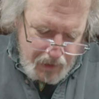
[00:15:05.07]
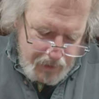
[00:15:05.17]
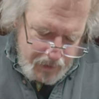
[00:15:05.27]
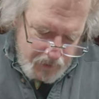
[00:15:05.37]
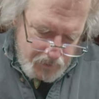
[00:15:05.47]

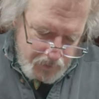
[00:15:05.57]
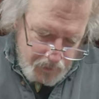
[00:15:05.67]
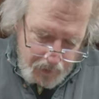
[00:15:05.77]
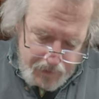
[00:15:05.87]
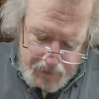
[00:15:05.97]
Now,
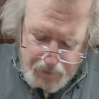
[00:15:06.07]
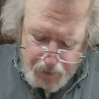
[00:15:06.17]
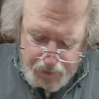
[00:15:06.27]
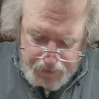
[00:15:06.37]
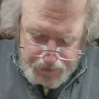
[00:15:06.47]
I did
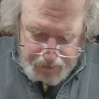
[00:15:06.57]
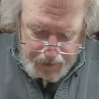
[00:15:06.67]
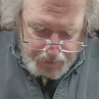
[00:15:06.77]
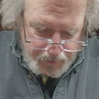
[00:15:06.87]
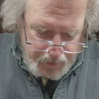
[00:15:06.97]
notice
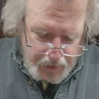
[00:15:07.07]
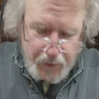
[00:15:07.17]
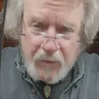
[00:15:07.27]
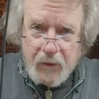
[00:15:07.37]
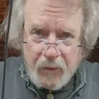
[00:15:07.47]
that,
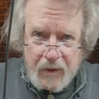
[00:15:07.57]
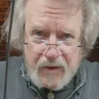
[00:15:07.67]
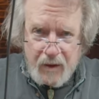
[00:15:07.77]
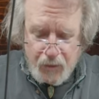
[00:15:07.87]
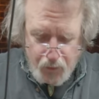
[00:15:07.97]
again, the
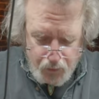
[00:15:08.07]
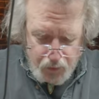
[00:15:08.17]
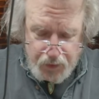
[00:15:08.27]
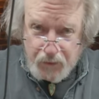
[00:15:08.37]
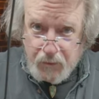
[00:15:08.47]
reason it
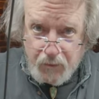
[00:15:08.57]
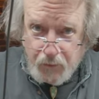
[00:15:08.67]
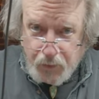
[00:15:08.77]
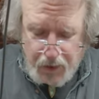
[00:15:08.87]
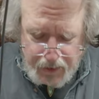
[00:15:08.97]
wouldn't
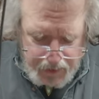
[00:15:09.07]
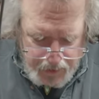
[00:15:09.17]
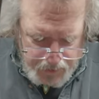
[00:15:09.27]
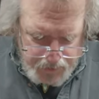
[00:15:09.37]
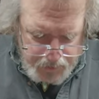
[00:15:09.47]
display
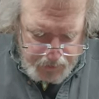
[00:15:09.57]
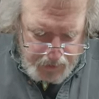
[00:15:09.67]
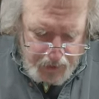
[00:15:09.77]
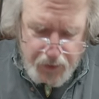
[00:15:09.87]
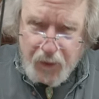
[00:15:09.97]
is
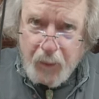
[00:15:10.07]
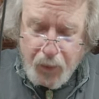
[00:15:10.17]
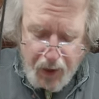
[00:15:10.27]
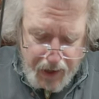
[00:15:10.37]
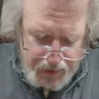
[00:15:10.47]
the, uh, the
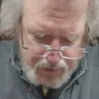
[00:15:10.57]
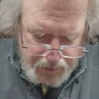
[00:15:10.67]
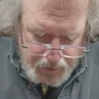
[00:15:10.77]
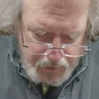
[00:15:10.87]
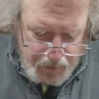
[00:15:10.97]
brake
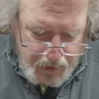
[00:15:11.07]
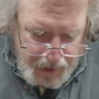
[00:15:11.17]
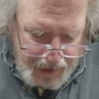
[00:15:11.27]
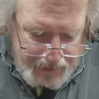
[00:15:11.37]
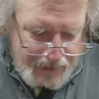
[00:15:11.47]

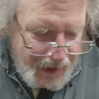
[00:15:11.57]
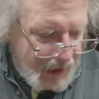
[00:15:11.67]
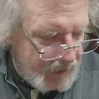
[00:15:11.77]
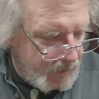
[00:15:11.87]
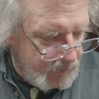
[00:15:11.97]
had
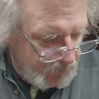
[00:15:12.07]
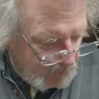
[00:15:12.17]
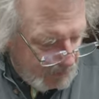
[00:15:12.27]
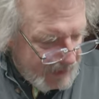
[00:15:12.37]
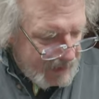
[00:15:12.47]
not
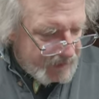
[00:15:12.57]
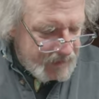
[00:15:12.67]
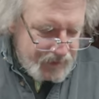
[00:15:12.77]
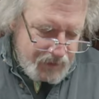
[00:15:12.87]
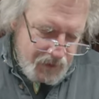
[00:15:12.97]

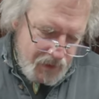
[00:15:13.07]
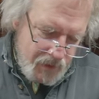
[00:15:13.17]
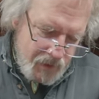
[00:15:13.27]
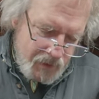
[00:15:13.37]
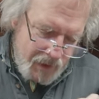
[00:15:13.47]
released.
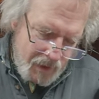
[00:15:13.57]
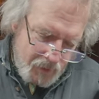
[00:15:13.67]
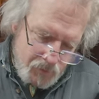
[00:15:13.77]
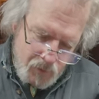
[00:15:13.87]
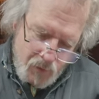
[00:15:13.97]

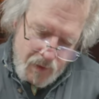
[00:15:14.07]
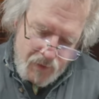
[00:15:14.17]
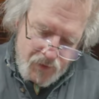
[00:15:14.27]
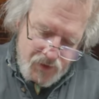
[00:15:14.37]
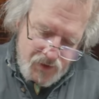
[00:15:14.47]
Now, in
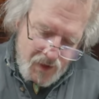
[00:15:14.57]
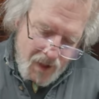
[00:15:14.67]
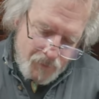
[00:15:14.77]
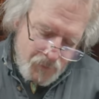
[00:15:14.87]
the stop